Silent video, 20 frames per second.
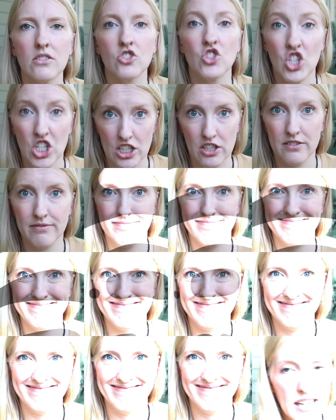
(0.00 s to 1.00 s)
Chill.
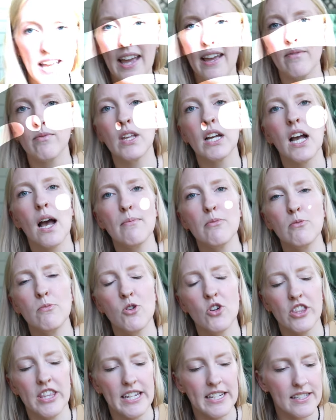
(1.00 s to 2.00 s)
Okay, a couple
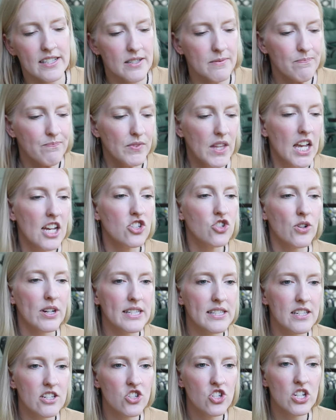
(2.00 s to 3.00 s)
more things.
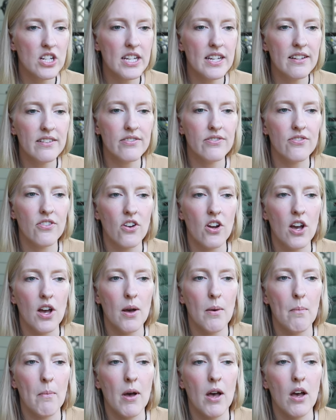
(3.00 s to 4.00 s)
Transitioning
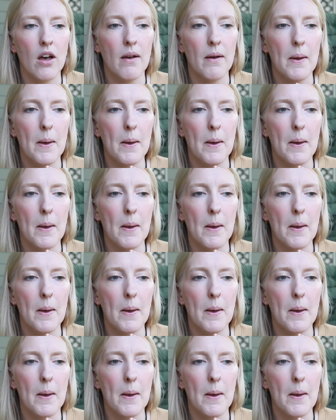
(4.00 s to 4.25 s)
from